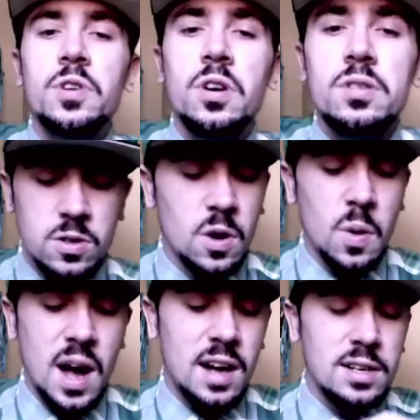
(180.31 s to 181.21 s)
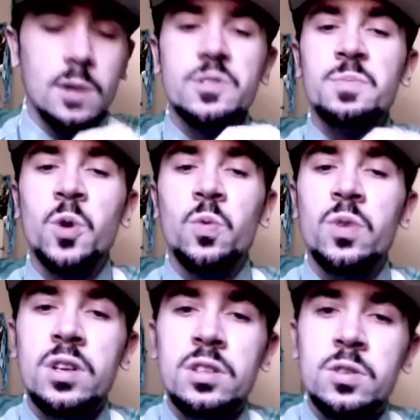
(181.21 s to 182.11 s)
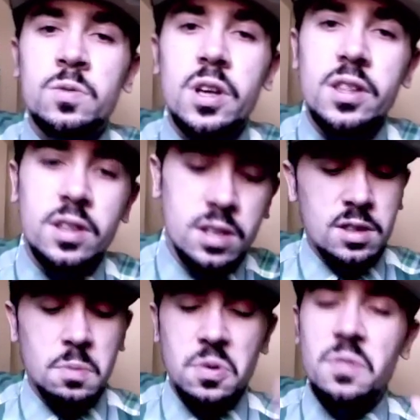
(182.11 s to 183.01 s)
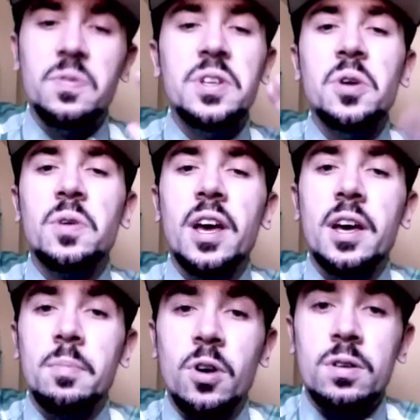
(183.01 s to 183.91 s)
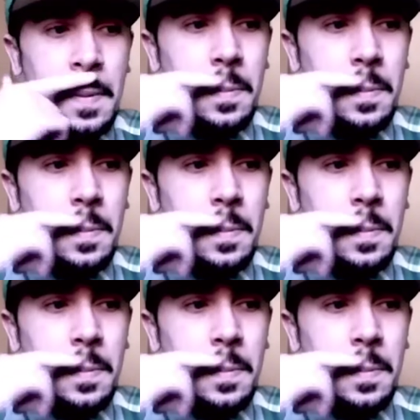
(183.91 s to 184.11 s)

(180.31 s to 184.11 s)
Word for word: on, go hang out, smoke weed, do nothing. They'll put a video game on.